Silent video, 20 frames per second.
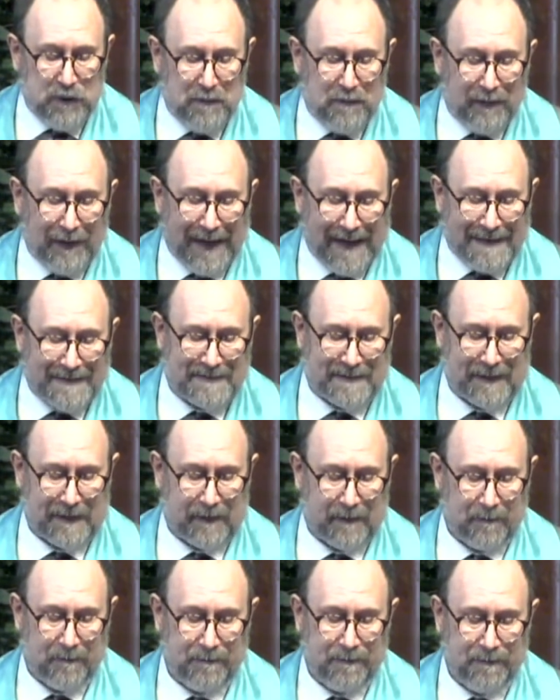blessing
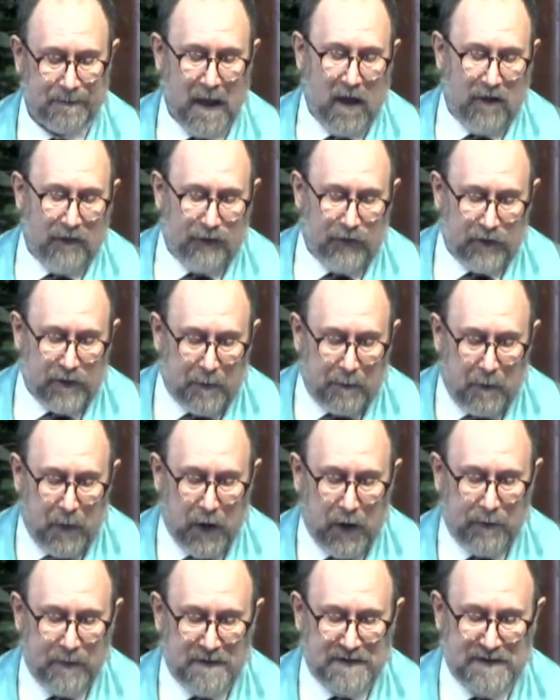for the
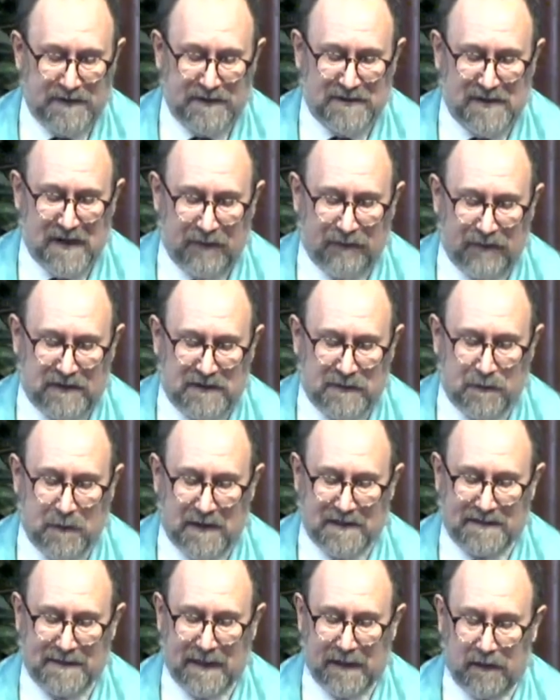purposes of
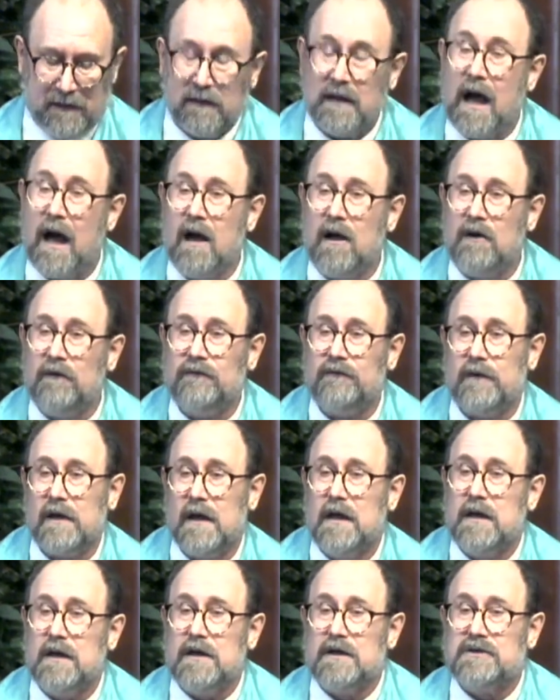expressing love,
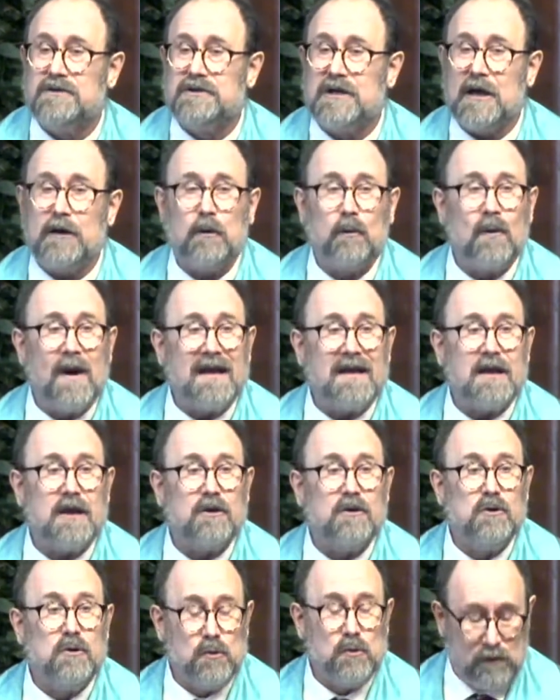
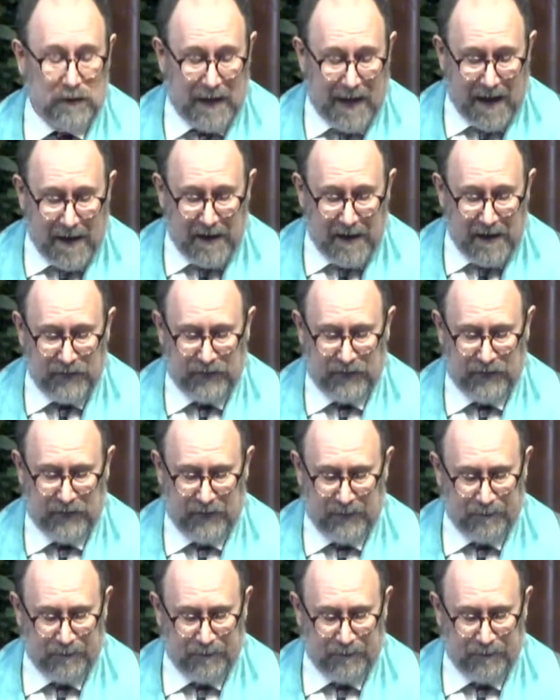generating new life,